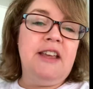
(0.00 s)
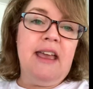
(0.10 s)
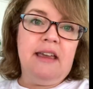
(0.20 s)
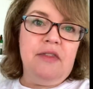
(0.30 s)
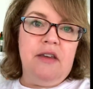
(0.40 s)

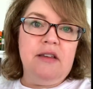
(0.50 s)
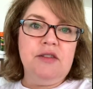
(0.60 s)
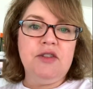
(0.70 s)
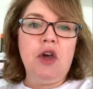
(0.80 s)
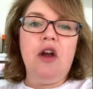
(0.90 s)
taken the
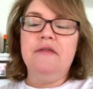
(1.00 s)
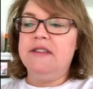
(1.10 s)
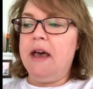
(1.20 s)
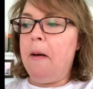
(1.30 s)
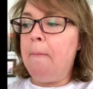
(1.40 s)
scarves
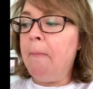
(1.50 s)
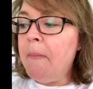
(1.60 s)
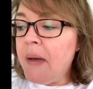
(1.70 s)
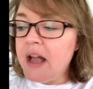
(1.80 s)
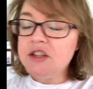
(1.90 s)
out
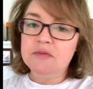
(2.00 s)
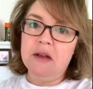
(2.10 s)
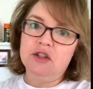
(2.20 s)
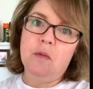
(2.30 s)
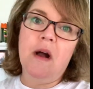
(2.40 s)
much,
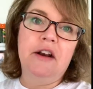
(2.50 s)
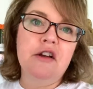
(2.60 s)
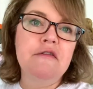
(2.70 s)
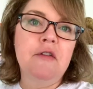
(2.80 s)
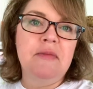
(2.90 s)
much wetter
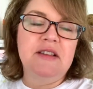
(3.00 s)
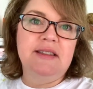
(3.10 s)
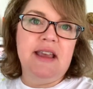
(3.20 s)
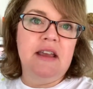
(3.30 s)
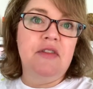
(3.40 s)
from the
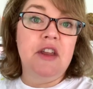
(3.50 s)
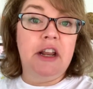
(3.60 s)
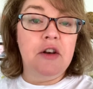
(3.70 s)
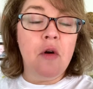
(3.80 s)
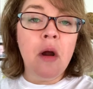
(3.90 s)
sink than I
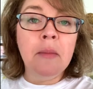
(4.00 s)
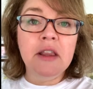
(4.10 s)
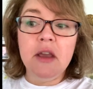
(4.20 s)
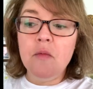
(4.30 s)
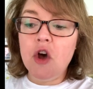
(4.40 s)

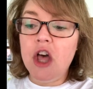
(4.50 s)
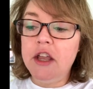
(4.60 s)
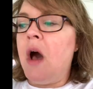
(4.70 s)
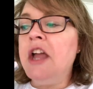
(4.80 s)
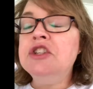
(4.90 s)
normally
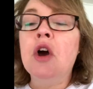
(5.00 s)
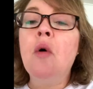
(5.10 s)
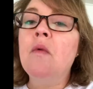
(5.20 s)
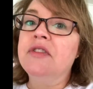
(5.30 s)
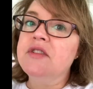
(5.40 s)
would. I don't
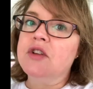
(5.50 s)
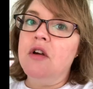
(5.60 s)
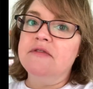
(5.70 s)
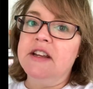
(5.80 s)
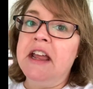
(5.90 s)
want the
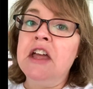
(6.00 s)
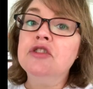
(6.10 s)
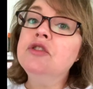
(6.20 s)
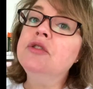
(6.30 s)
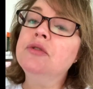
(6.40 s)
scarves to get
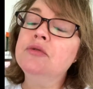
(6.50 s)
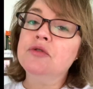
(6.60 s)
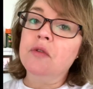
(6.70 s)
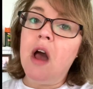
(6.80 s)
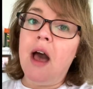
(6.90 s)
too
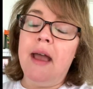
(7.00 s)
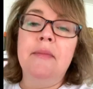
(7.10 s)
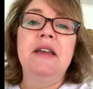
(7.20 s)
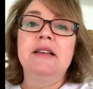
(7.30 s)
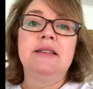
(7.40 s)
dry
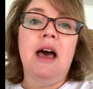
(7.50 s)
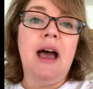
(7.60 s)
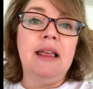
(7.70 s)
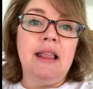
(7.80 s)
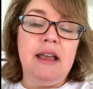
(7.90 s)
because
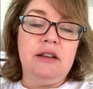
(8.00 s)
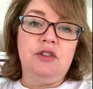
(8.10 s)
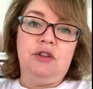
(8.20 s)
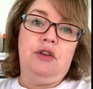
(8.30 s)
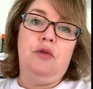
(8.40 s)
I like
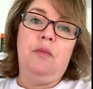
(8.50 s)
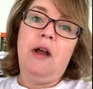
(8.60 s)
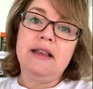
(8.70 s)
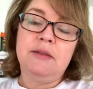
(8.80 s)
to press